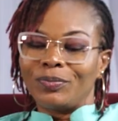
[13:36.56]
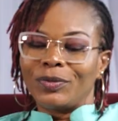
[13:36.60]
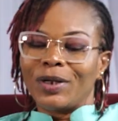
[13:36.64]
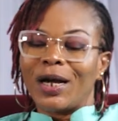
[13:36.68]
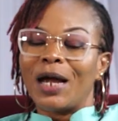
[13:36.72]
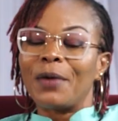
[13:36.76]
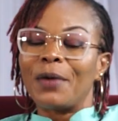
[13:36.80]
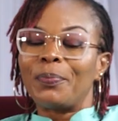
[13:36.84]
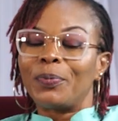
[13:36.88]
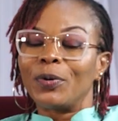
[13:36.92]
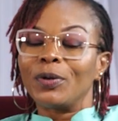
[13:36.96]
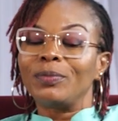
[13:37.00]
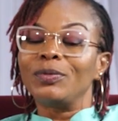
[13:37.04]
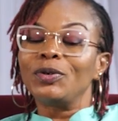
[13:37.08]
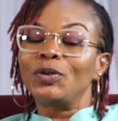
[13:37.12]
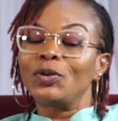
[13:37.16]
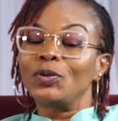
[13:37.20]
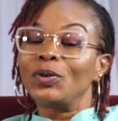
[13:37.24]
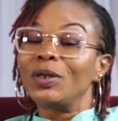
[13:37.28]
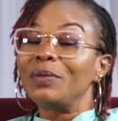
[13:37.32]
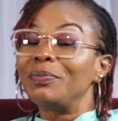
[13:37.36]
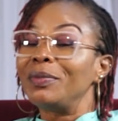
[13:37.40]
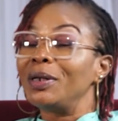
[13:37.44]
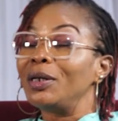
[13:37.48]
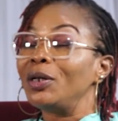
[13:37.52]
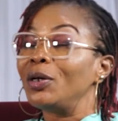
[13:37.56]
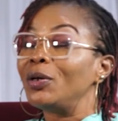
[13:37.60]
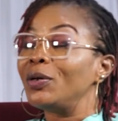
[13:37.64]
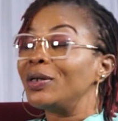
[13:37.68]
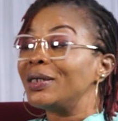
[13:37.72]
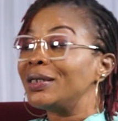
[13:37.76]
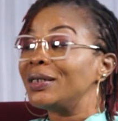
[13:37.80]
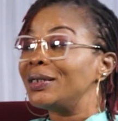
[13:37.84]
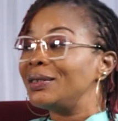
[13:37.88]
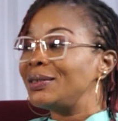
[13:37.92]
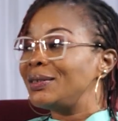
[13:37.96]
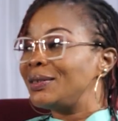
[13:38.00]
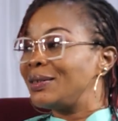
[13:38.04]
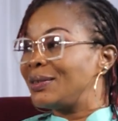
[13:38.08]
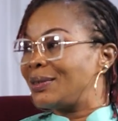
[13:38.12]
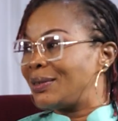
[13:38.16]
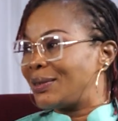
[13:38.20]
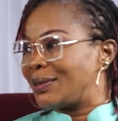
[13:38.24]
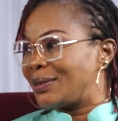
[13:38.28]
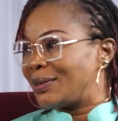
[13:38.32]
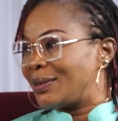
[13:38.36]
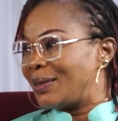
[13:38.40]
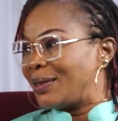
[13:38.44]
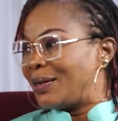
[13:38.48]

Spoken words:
I promise you 1 million kisses.